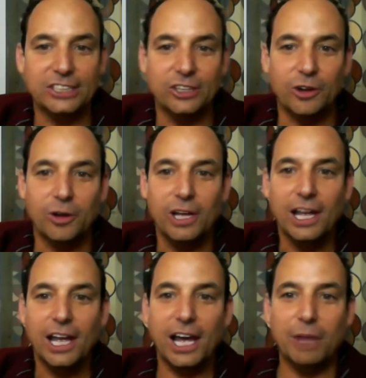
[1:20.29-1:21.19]
So,
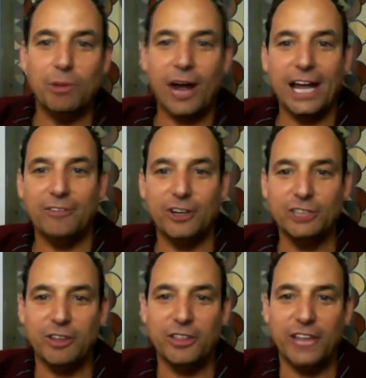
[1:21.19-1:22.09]
Brian,
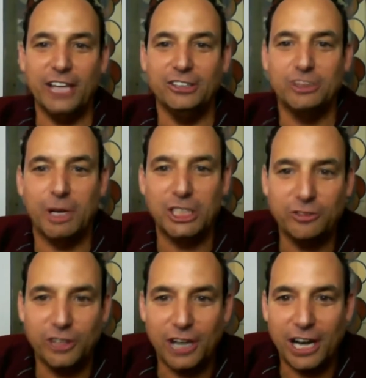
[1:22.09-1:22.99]
first of all, thank you so much
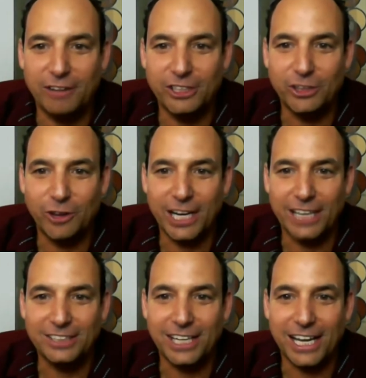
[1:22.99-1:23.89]
for joining
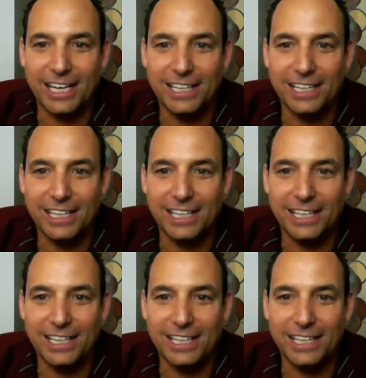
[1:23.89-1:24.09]
us today.